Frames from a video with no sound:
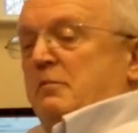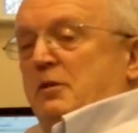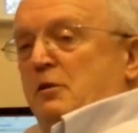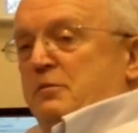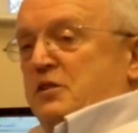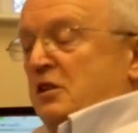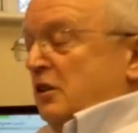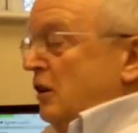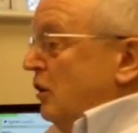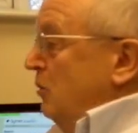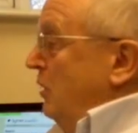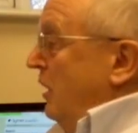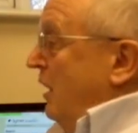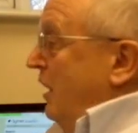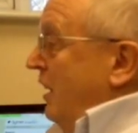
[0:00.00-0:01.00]
a moment
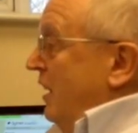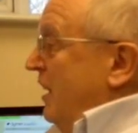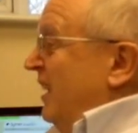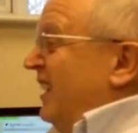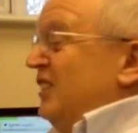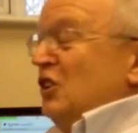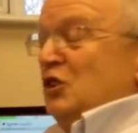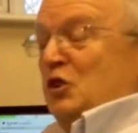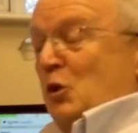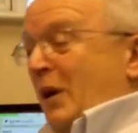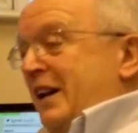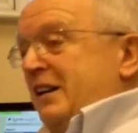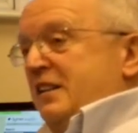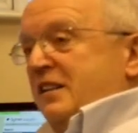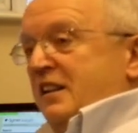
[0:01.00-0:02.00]
ago, I don't do
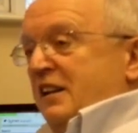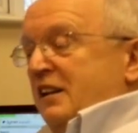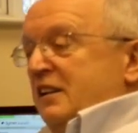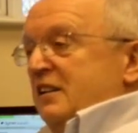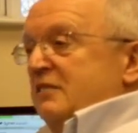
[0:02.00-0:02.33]
anything,